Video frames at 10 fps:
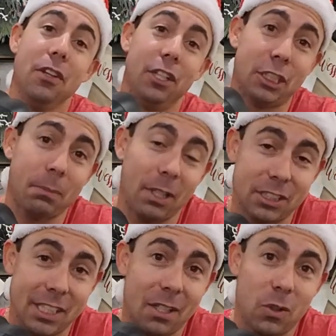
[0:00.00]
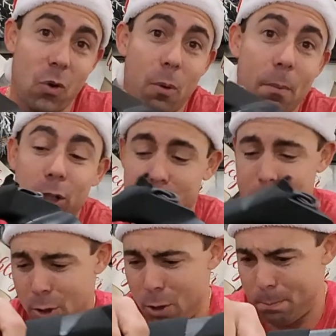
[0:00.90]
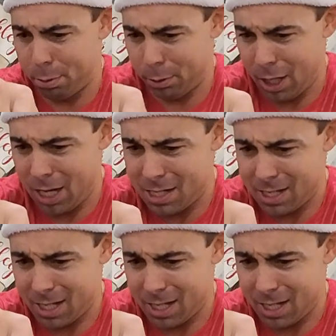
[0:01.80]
This is my Soundcore Motion Boom Plus.